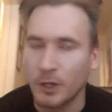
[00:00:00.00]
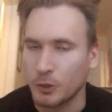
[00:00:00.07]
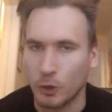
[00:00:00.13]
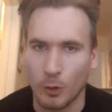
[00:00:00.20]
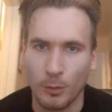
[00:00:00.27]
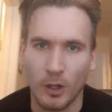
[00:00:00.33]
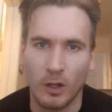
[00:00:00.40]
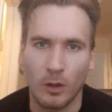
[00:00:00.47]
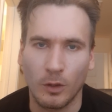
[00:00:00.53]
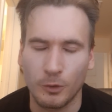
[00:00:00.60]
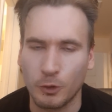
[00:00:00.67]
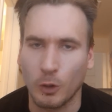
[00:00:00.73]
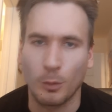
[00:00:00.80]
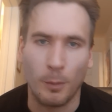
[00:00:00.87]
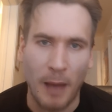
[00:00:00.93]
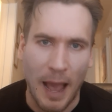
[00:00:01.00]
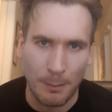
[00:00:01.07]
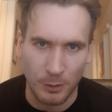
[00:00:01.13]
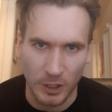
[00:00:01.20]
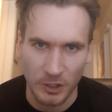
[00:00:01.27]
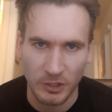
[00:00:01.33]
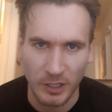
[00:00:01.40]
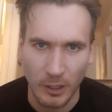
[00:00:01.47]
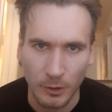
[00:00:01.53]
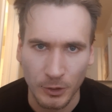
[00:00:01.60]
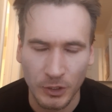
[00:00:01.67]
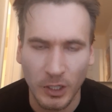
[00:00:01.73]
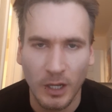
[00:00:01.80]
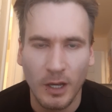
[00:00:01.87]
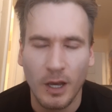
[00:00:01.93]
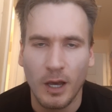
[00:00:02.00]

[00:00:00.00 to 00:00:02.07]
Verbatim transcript: dermal dermal papilla cells,